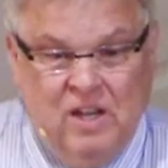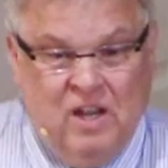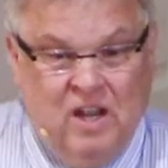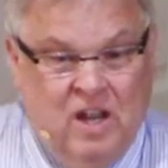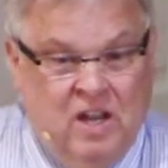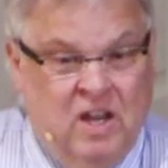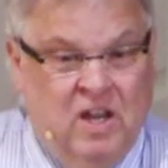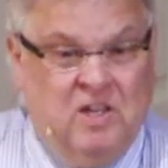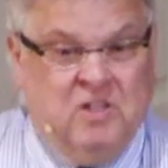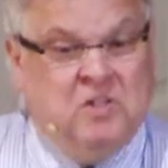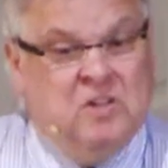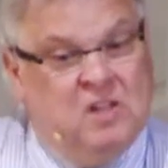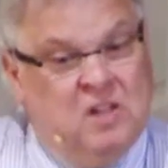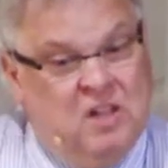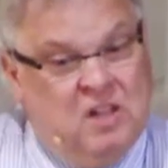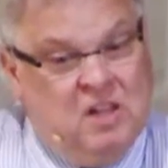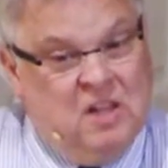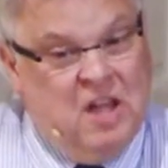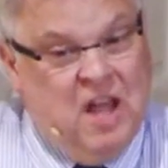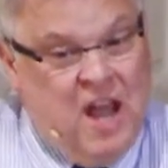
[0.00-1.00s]
I got to the
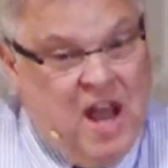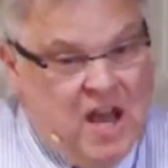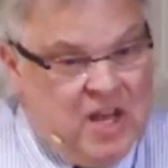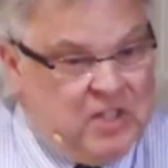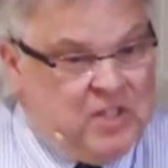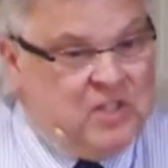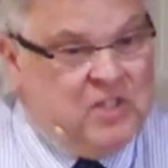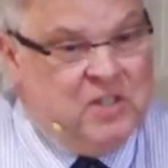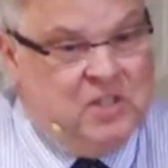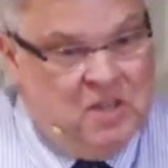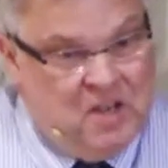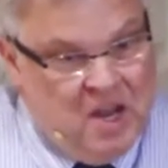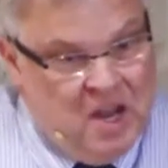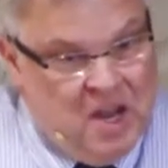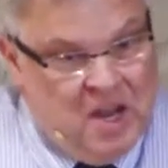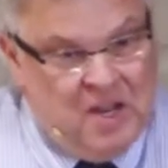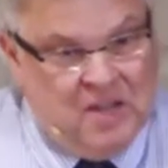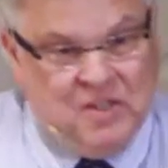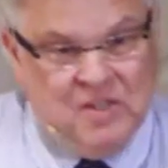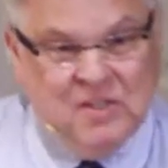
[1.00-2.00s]
last
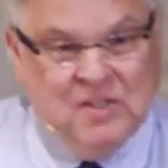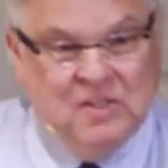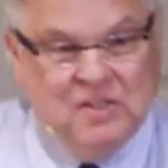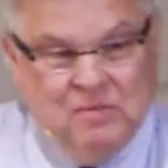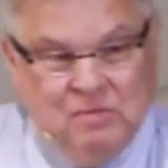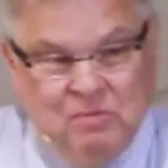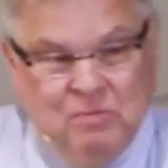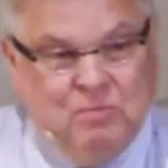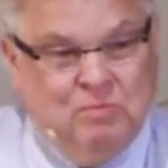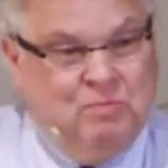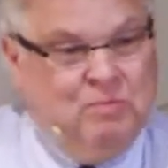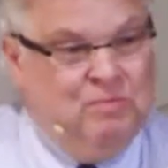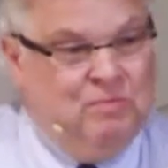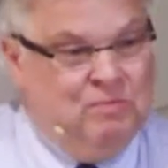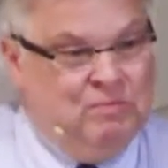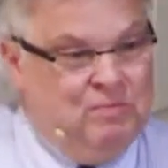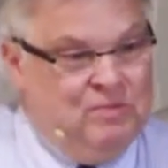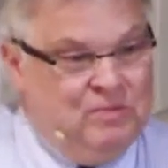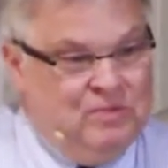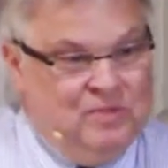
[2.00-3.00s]
night,
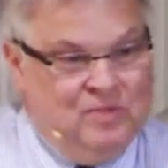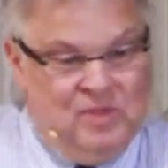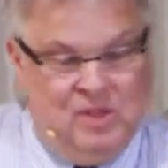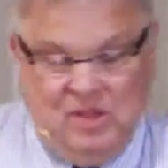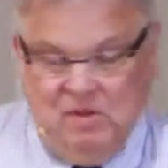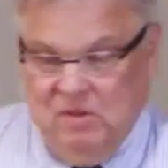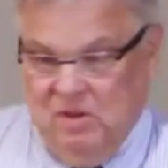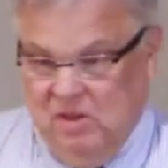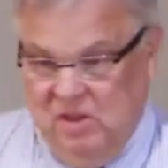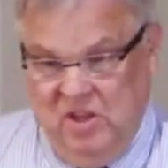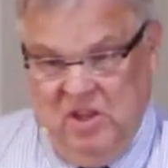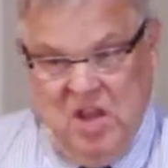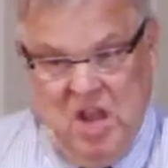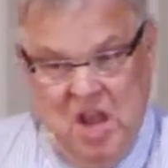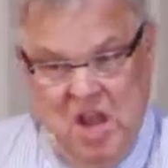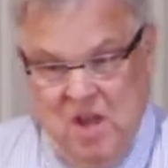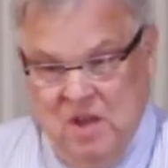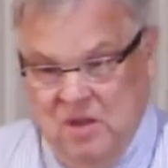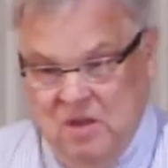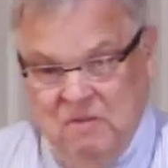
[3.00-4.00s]
the
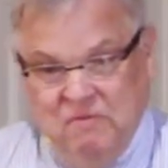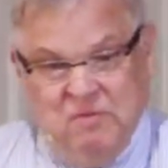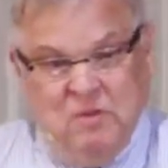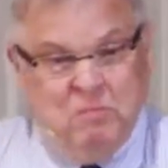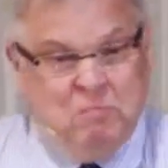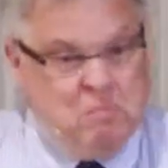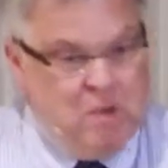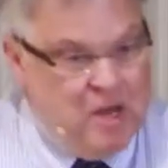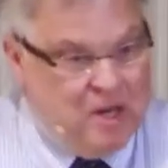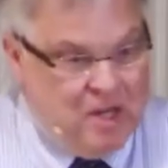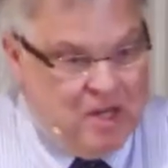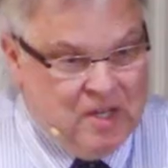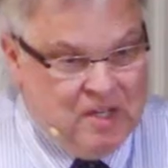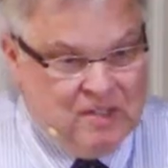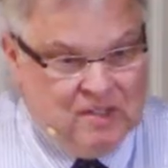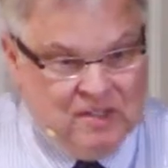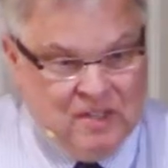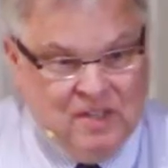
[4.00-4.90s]
end of the money.